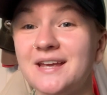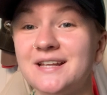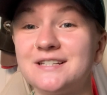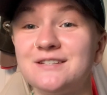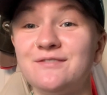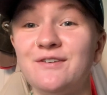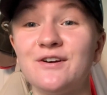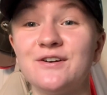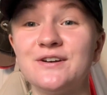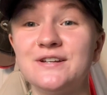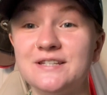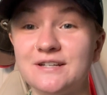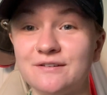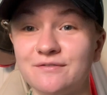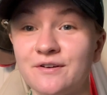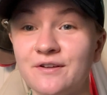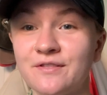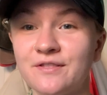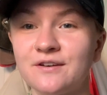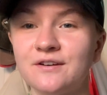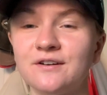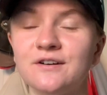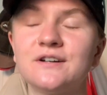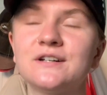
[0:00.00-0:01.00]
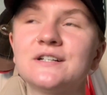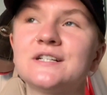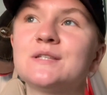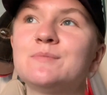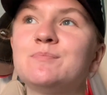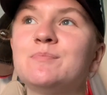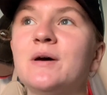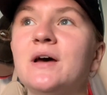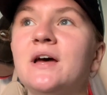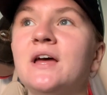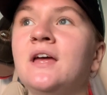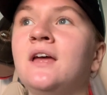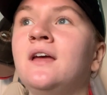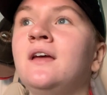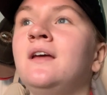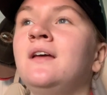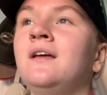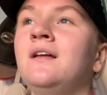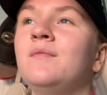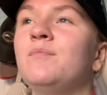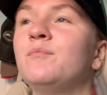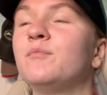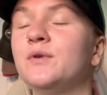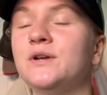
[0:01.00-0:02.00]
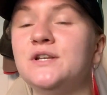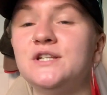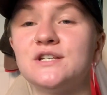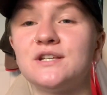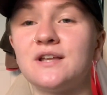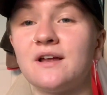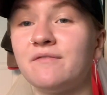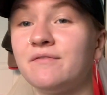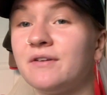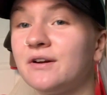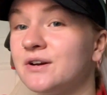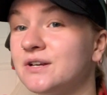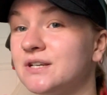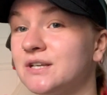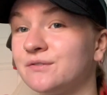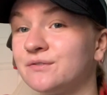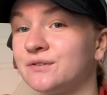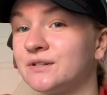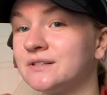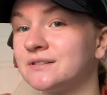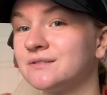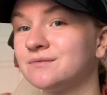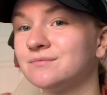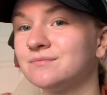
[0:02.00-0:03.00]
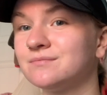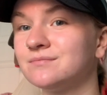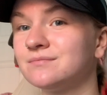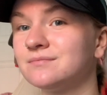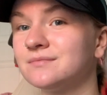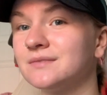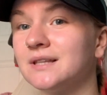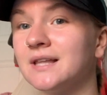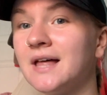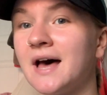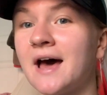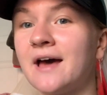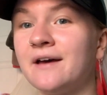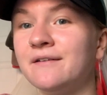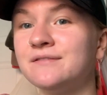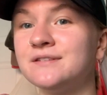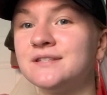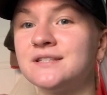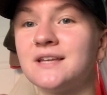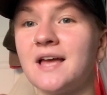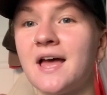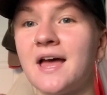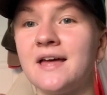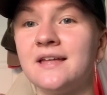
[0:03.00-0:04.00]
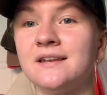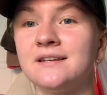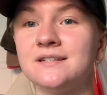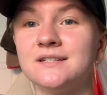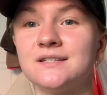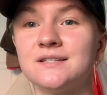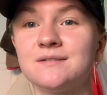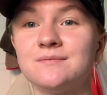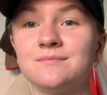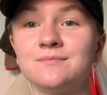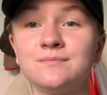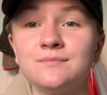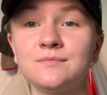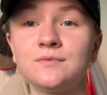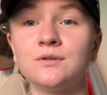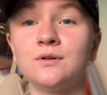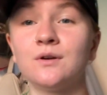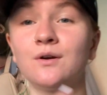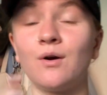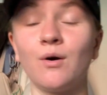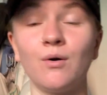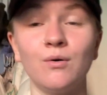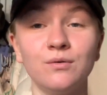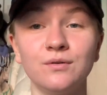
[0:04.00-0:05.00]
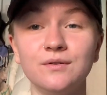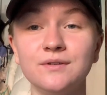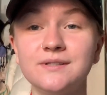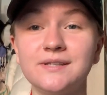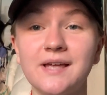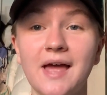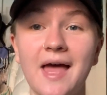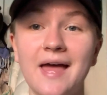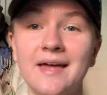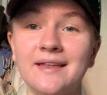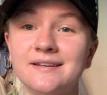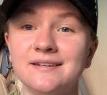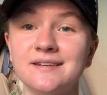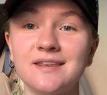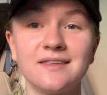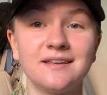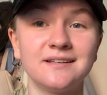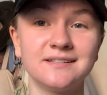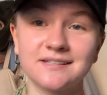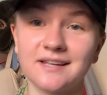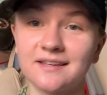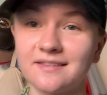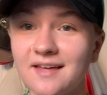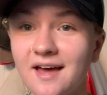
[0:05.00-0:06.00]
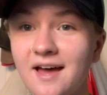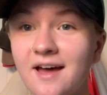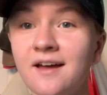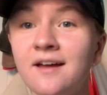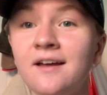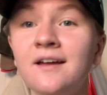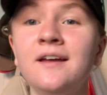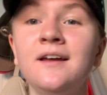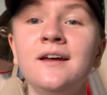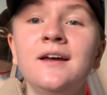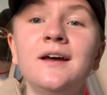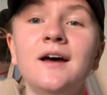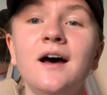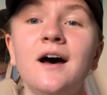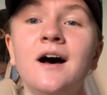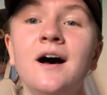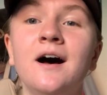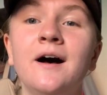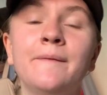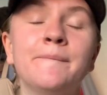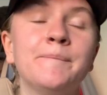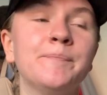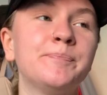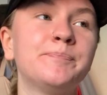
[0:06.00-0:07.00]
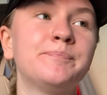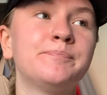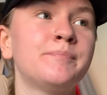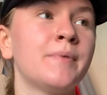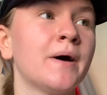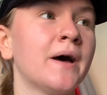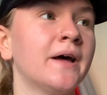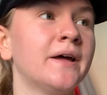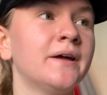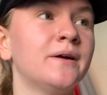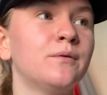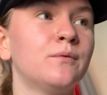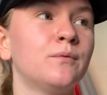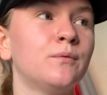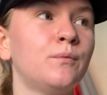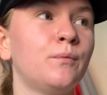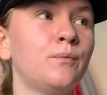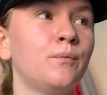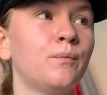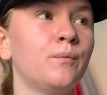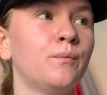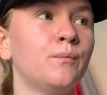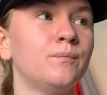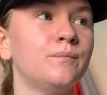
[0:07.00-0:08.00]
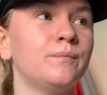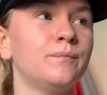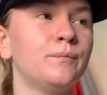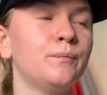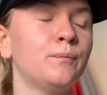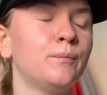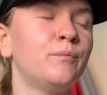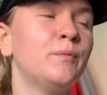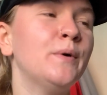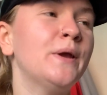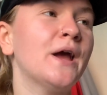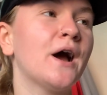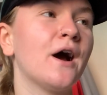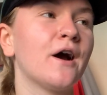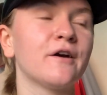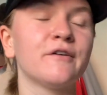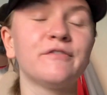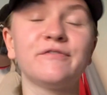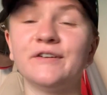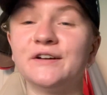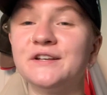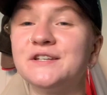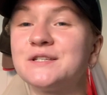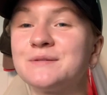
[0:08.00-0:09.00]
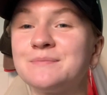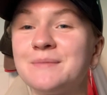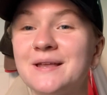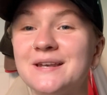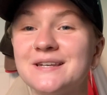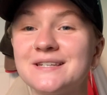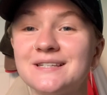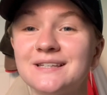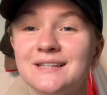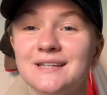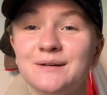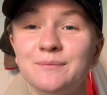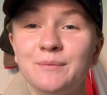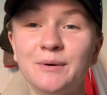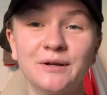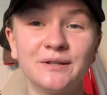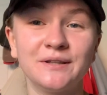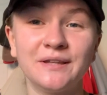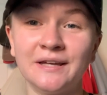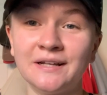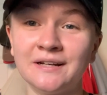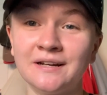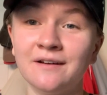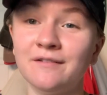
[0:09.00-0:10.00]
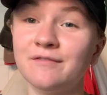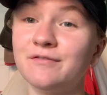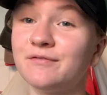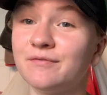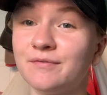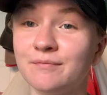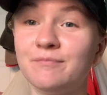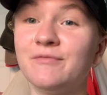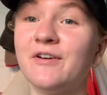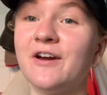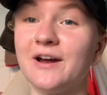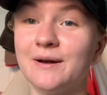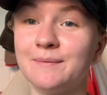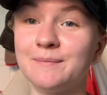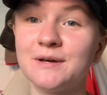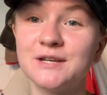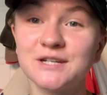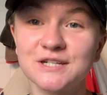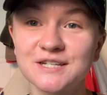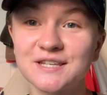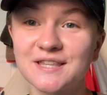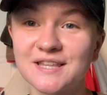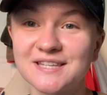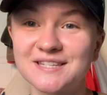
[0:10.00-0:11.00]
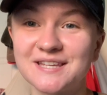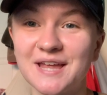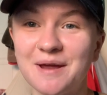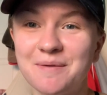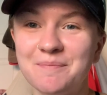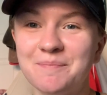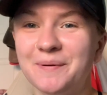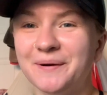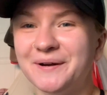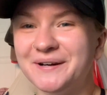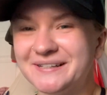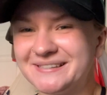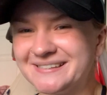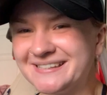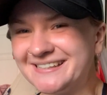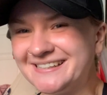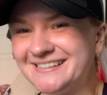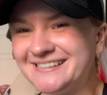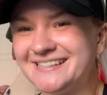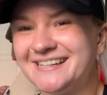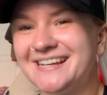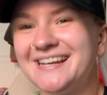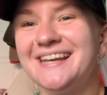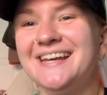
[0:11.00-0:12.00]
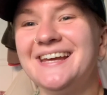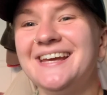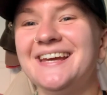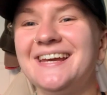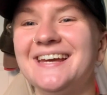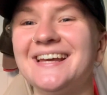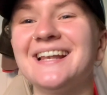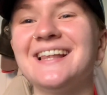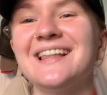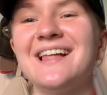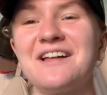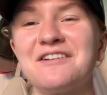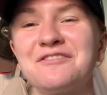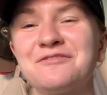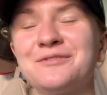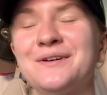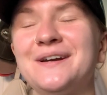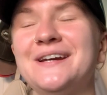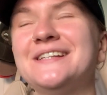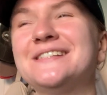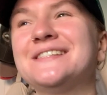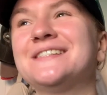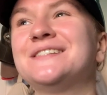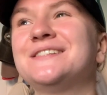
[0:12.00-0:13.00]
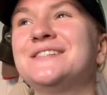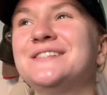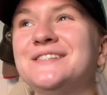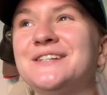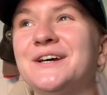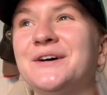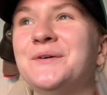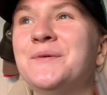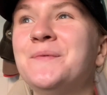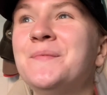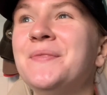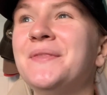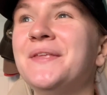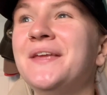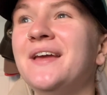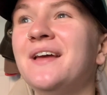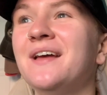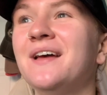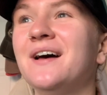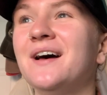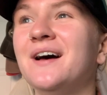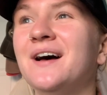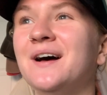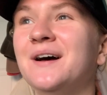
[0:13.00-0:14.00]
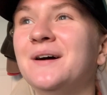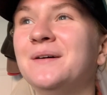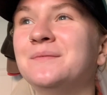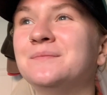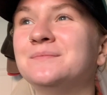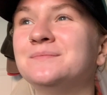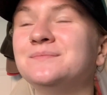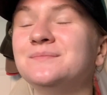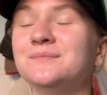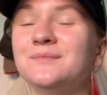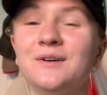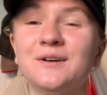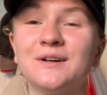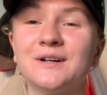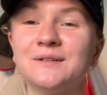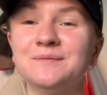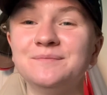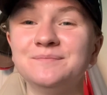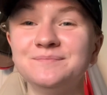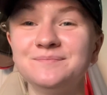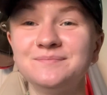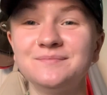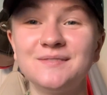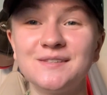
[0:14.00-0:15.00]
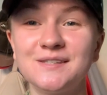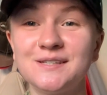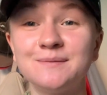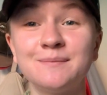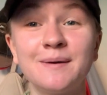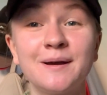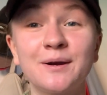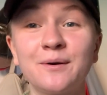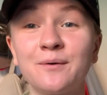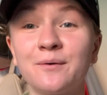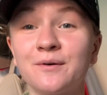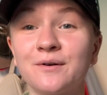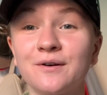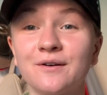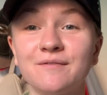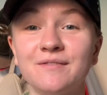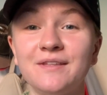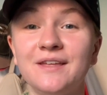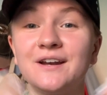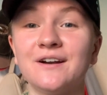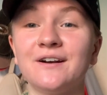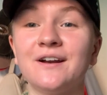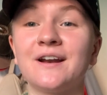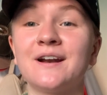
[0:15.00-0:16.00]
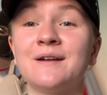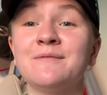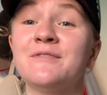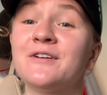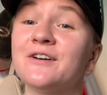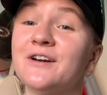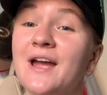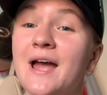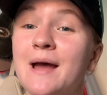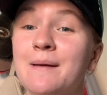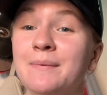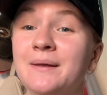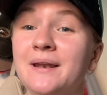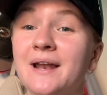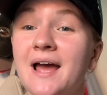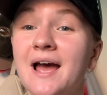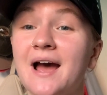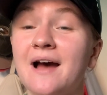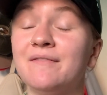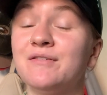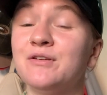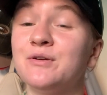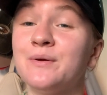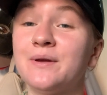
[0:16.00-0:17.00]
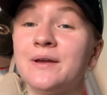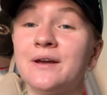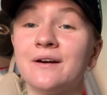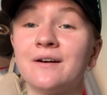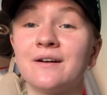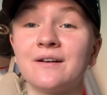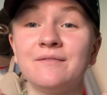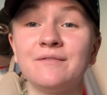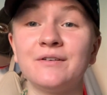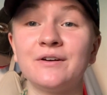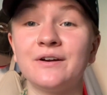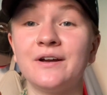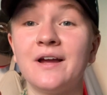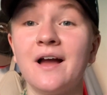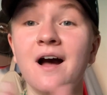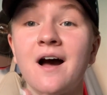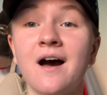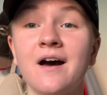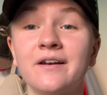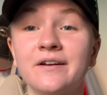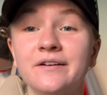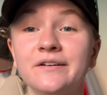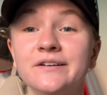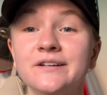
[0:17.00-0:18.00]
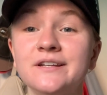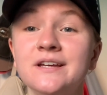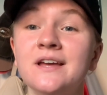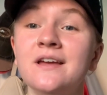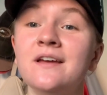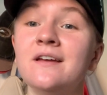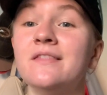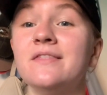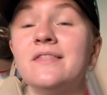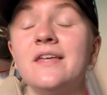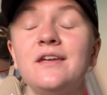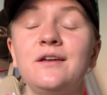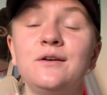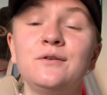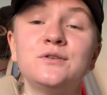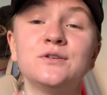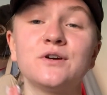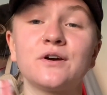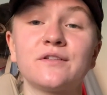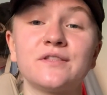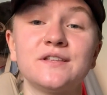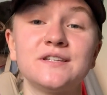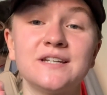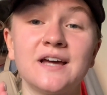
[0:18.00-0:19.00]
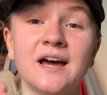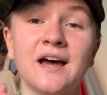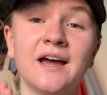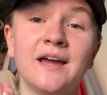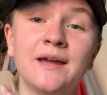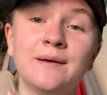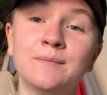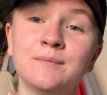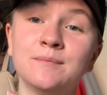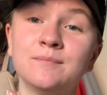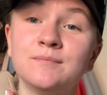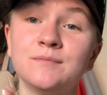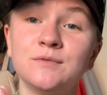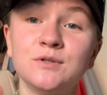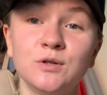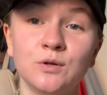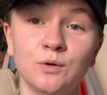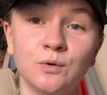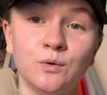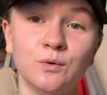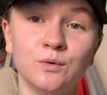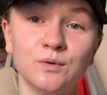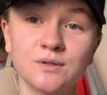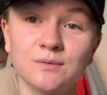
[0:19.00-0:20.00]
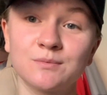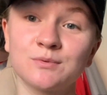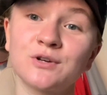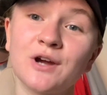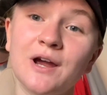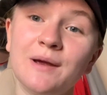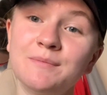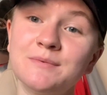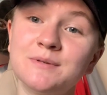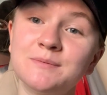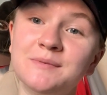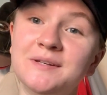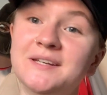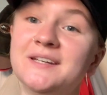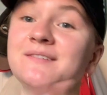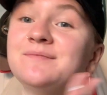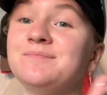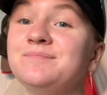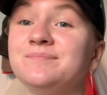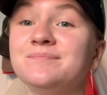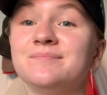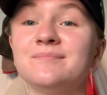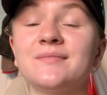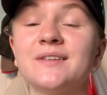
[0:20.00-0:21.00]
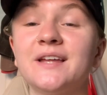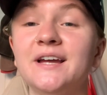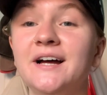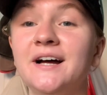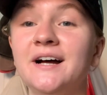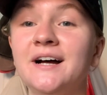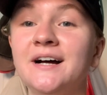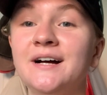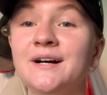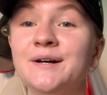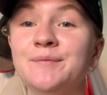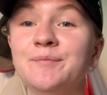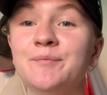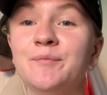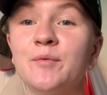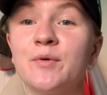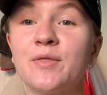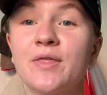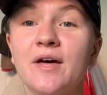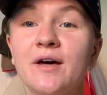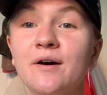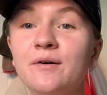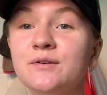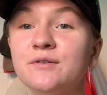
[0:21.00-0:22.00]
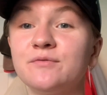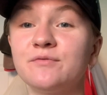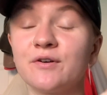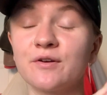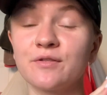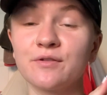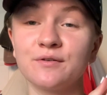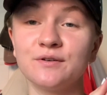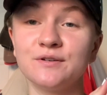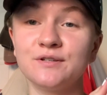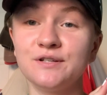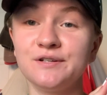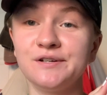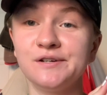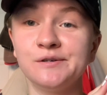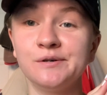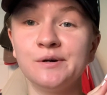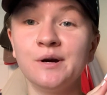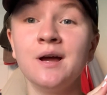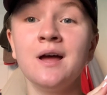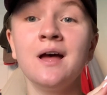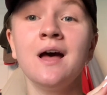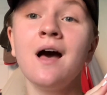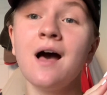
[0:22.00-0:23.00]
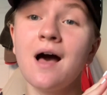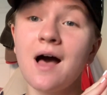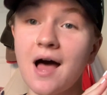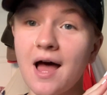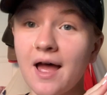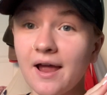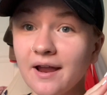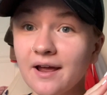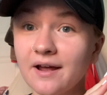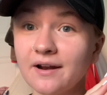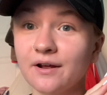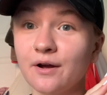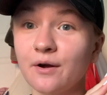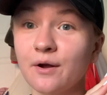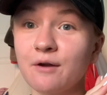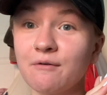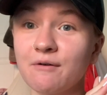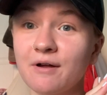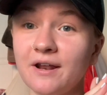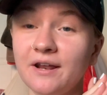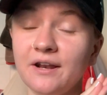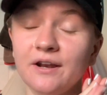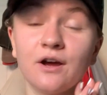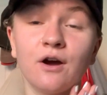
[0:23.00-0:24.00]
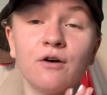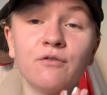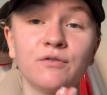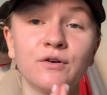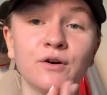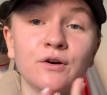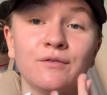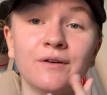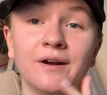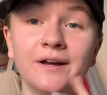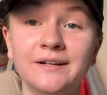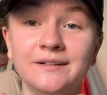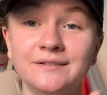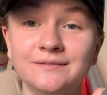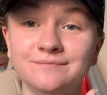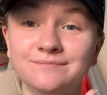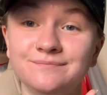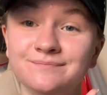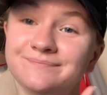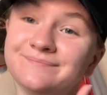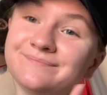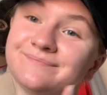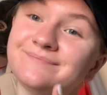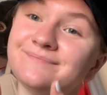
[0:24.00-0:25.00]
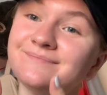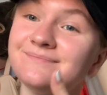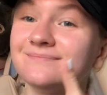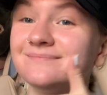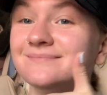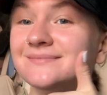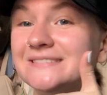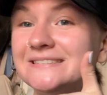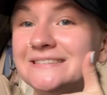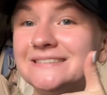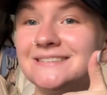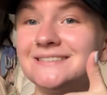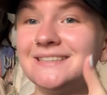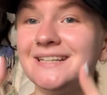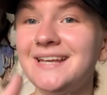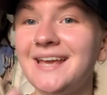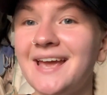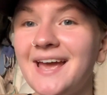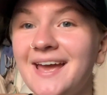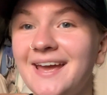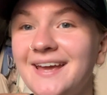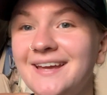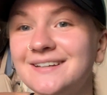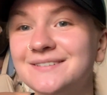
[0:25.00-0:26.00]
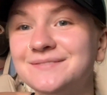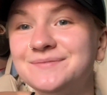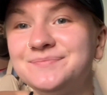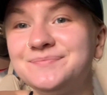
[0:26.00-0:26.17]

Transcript: It's very different than hers, but we just have very different lives and goals and things like that. Um, but we are fundamentally, weirdly enough, very much the same person in a lot of ways. So, um, welcome to my corner of the internet. I'm very happy to have you here and I'm very honored that you took the time to subscribe to me. Um, without further ado, I gotta go get ready to go for a run. Yay!